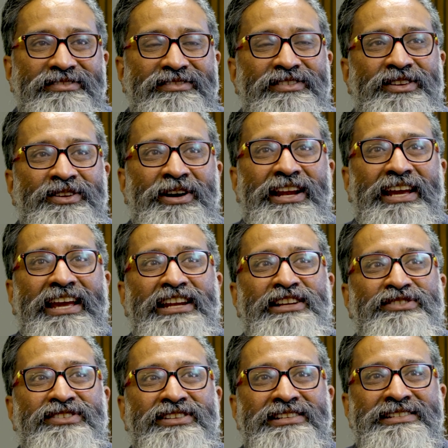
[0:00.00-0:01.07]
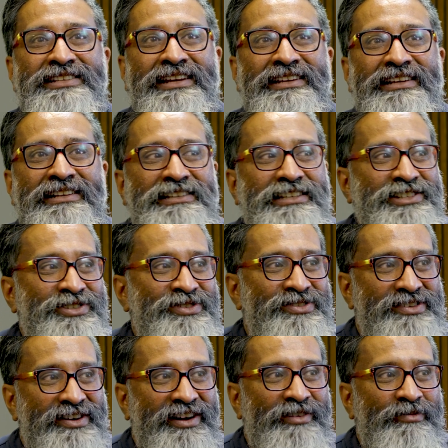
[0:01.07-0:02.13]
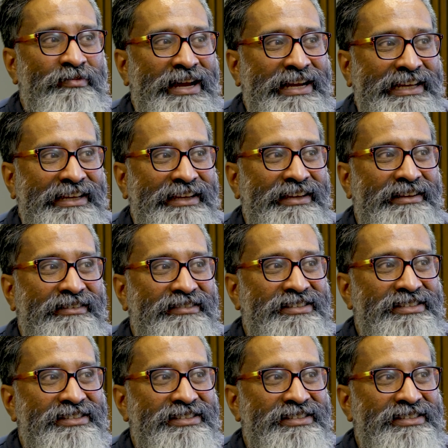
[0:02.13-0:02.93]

you don't want to get into the technical issues around money and